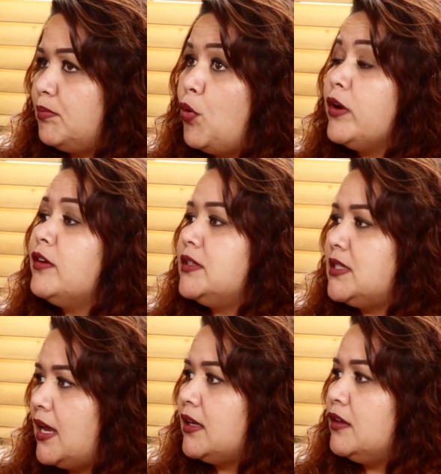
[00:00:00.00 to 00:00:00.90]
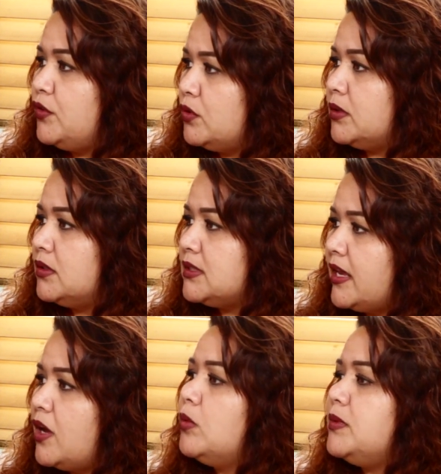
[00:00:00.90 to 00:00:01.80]
point of attack, if you will, to
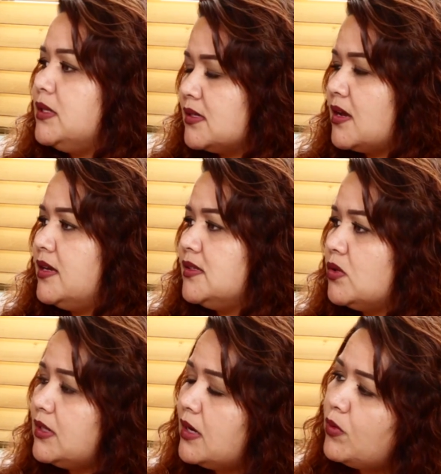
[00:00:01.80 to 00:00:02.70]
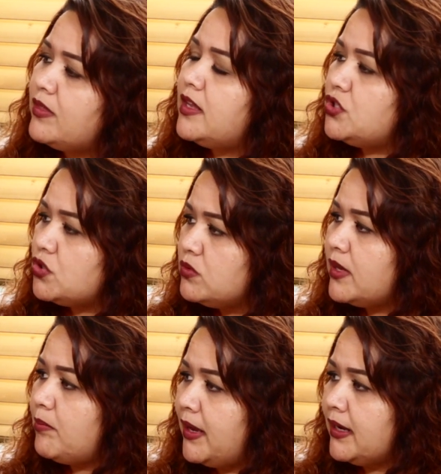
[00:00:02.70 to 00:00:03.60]
help these guys so that when they do
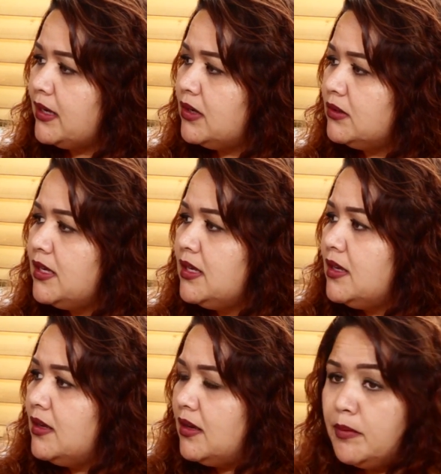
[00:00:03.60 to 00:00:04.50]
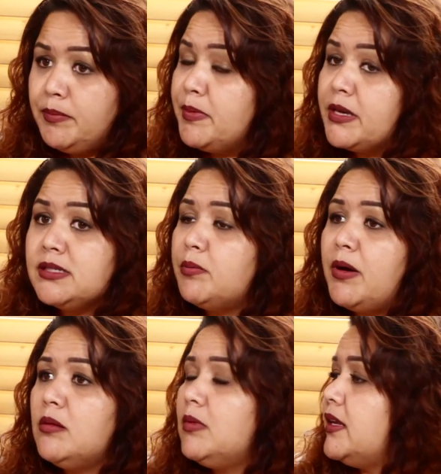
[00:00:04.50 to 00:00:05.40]
get back out, I mean, because the
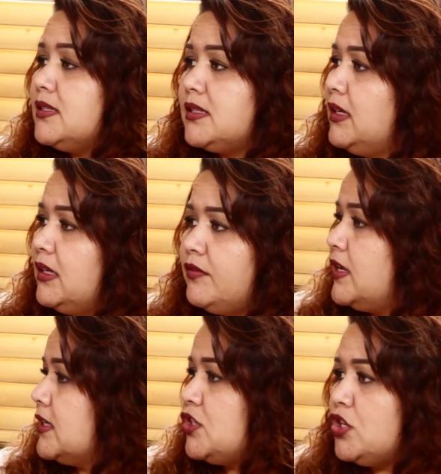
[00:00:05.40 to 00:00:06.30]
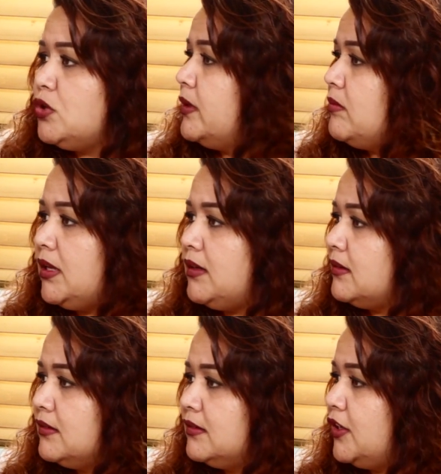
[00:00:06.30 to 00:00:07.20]
bottom line is they live next to you and me.
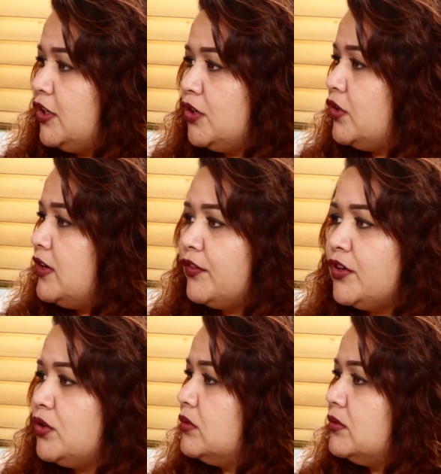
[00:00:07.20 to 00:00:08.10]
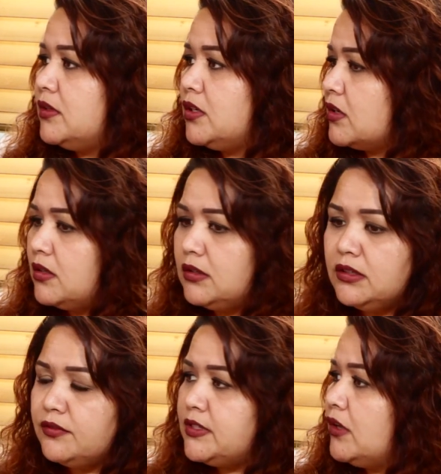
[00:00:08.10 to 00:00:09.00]
You know, you yeah. never know they're going to
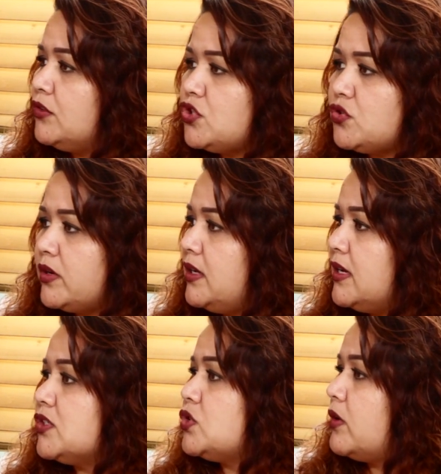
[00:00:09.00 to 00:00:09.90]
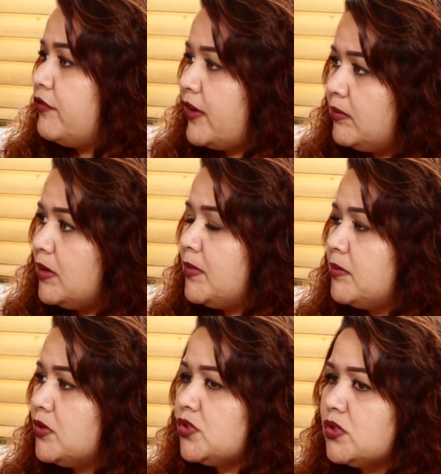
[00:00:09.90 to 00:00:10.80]
live down the street next to our family
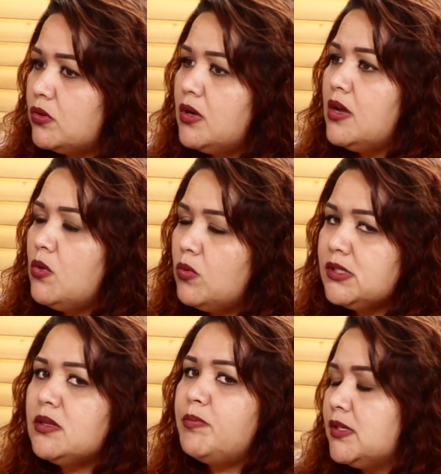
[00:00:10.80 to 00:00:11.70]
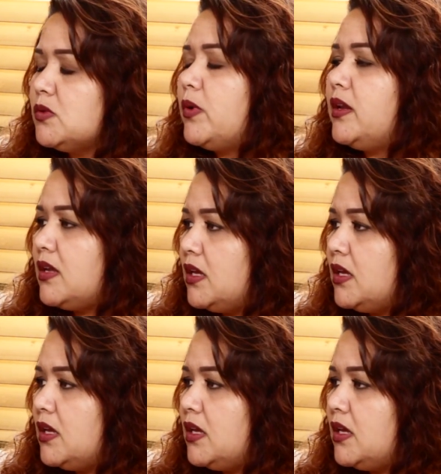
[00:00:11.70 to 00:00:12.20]
members. So, what's the best way to